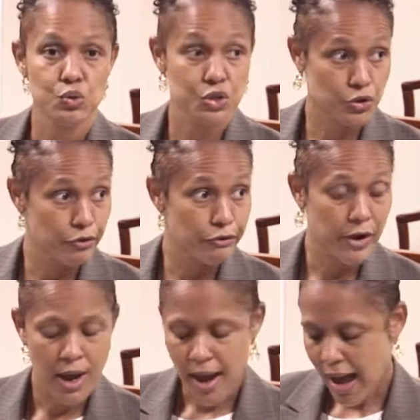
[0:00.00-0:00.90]
serve
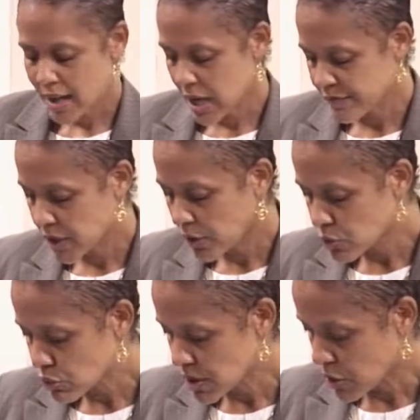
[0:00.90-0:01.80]
and have
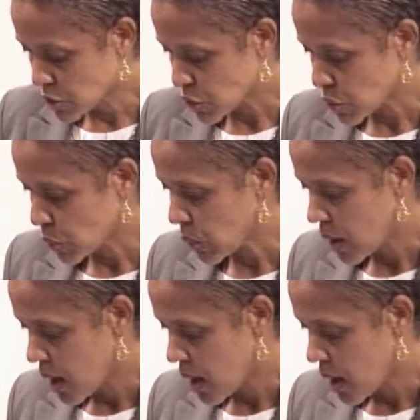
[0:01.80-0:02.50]
done so